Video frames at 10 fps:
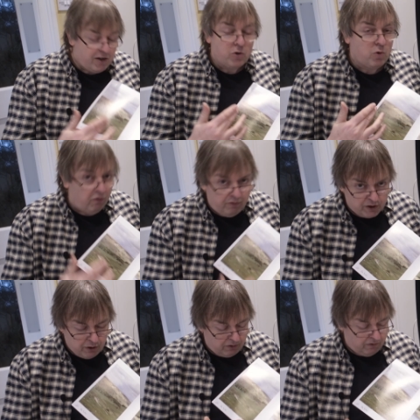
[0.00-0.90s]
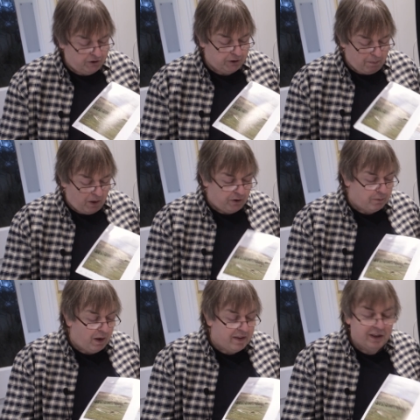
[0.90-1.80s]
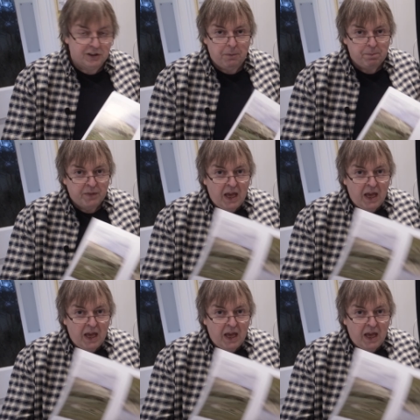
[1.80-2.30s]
Not all photographers are bothered by this.